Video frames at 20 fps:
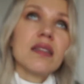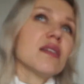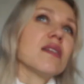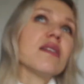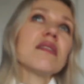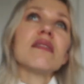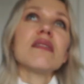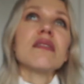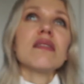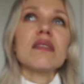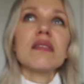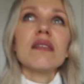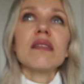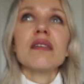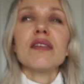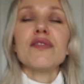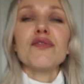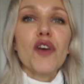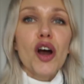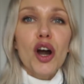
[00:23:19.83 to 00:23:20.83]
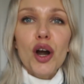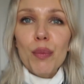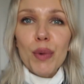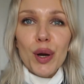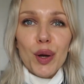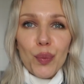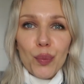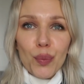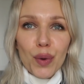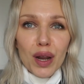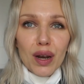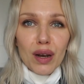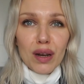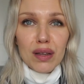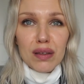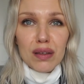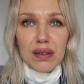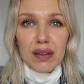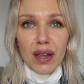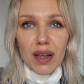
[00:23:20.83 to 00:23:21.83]
this environment when
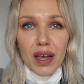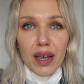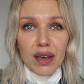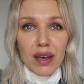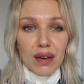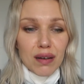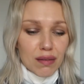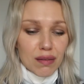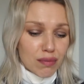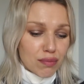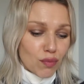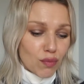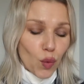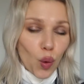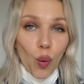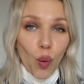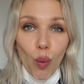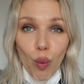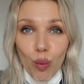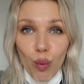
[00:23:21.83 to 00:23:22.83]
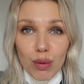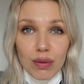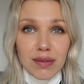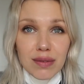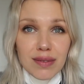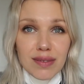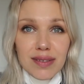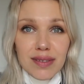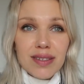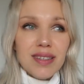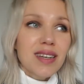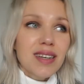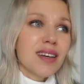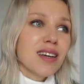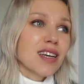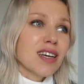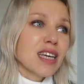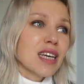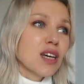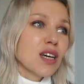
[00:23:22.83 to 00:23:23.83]
it's like cold,
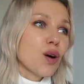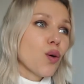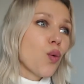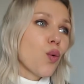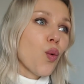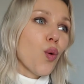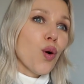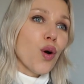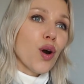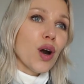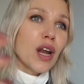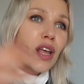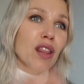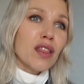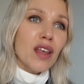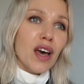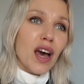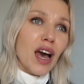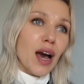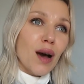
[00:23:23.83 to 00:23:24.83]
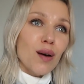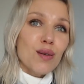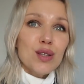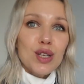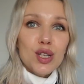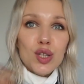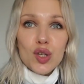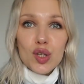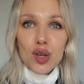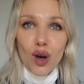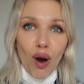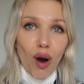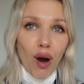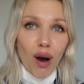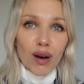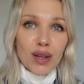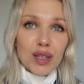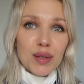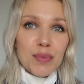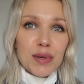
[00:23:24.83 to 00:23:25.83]
or in the house it's
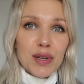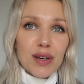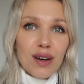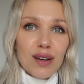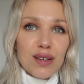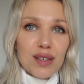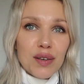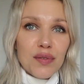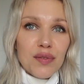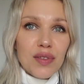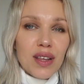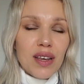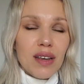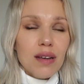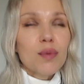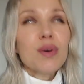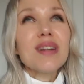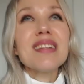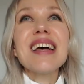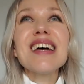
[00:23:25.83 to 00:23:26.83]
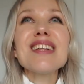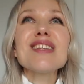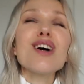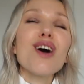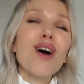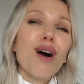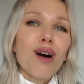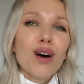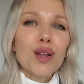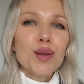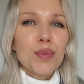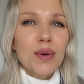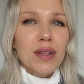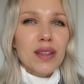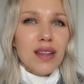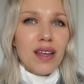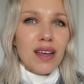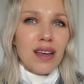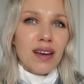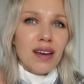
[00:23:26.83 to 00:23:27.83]
hot because of the, well, not hot,
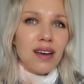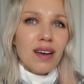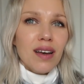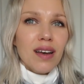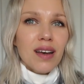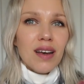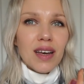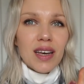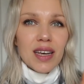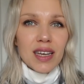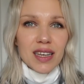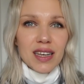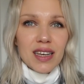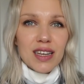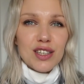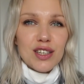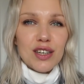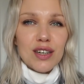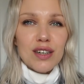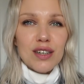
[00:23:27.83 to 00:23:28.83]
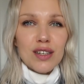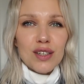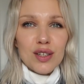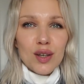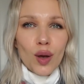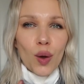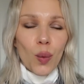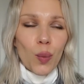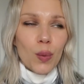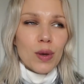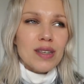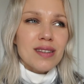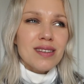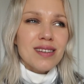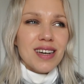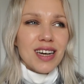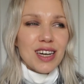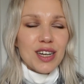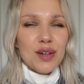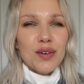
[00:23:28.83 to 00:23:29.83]
but the heaters always
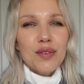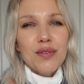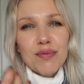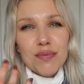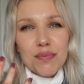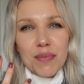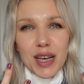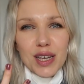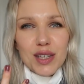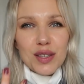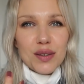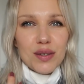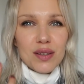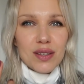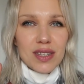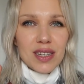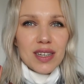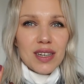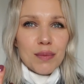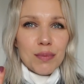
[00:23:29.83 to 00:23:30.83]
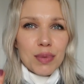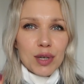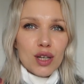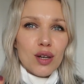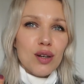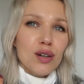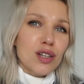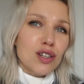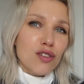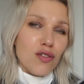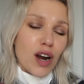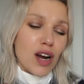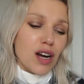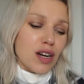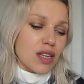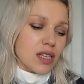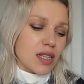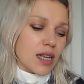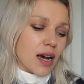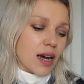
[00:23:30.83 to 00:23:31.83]
kind of makes your skin a bit on a
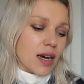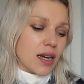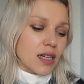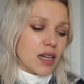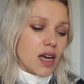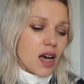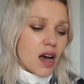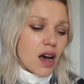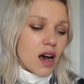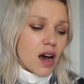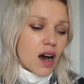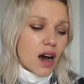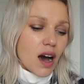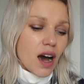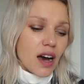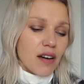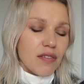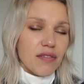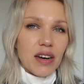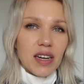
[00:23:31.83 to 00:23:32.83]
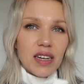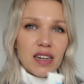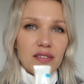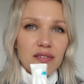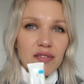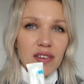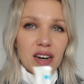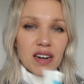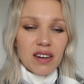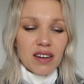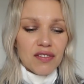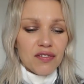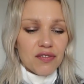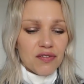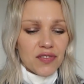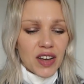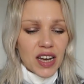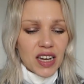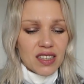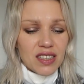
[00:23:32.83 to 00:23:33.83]
drier side. I find it very
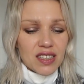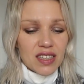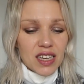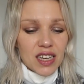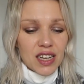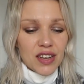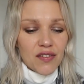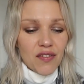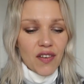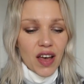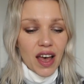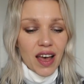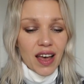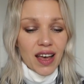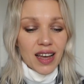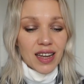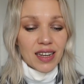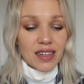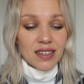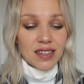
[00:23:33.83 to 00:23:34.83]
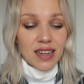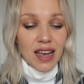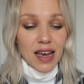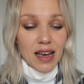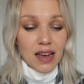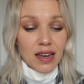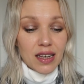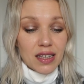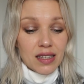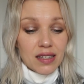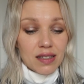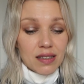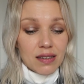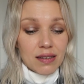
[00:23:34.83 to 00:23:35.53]
effective, and yeah, it